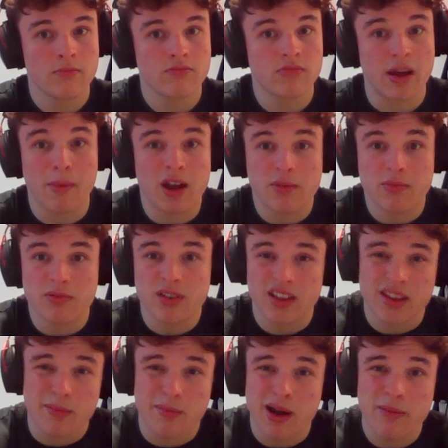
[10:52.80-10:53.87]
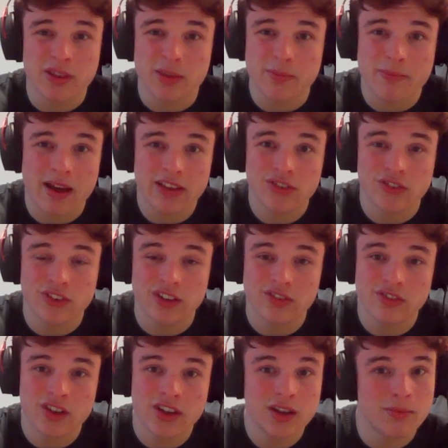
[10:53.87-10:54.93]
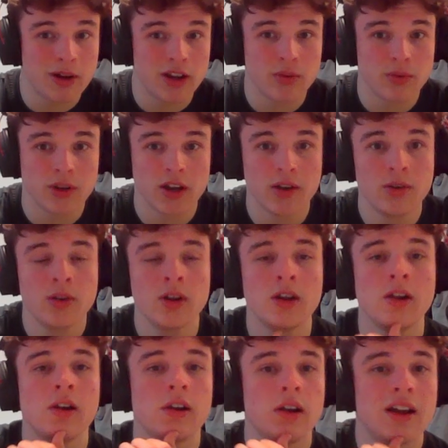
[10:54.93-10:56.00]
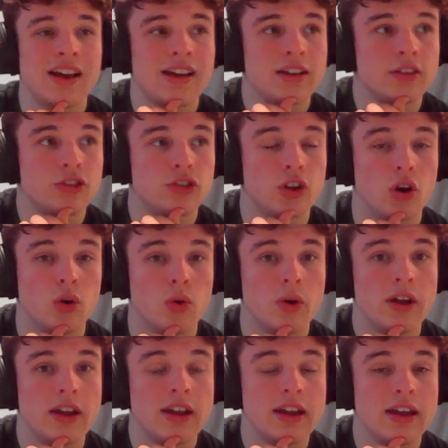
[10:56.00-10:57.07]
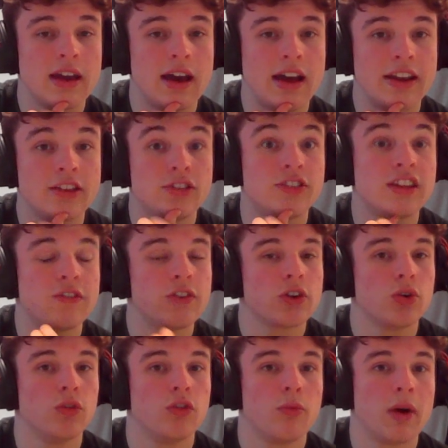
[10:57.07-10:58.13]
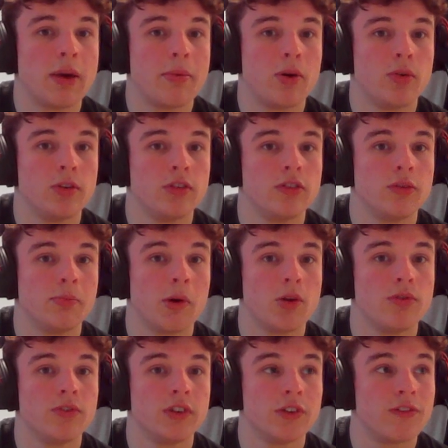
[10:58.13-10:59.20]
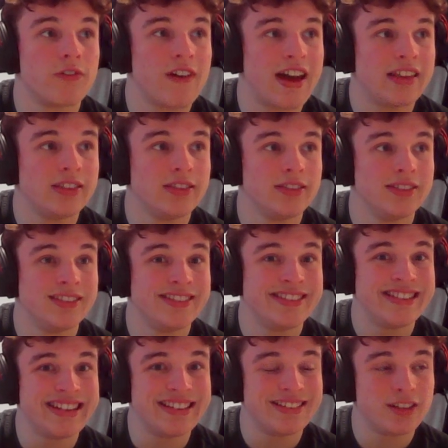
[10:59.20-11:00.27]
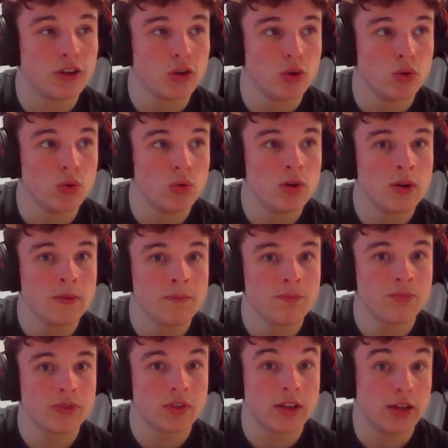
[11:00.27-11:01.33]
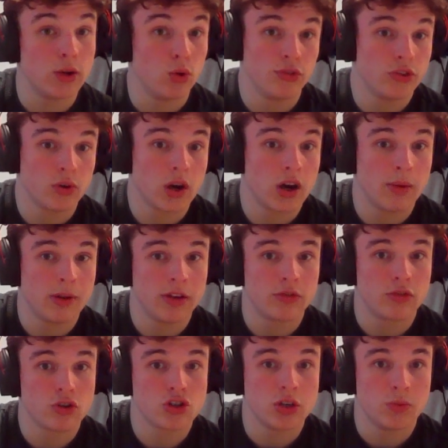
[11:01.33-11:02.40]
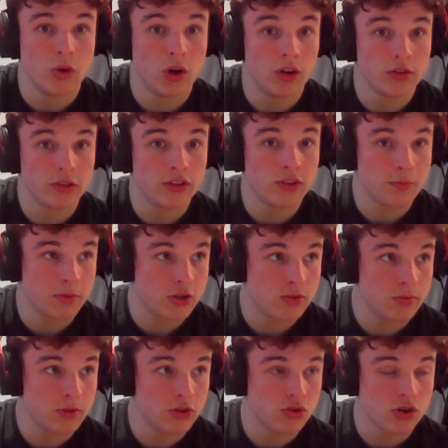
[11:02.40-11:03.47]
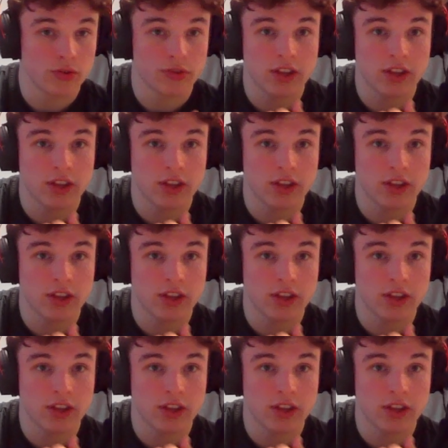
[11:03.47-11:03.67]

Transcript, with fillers: That might be the best thing for him, I don't know. So, and it's difficult for my opponent to both defend g2, he also can't play rook g1 because the bishop controls